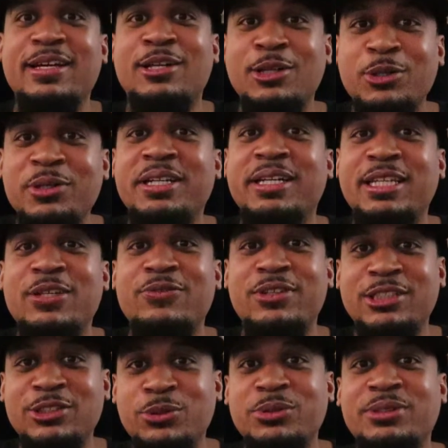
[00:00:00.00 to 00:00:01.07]
including
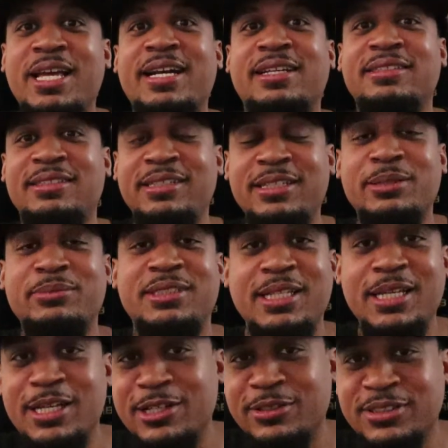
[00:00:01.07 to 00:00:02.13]
individuals that consider
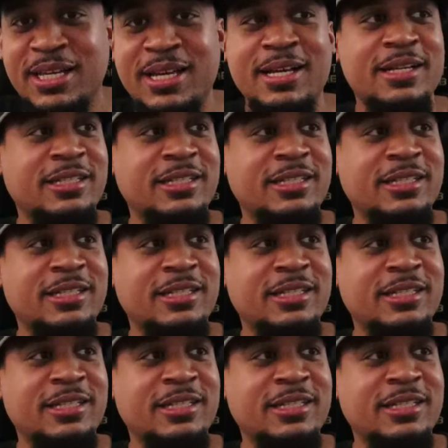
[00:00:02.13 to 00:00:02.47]
themselves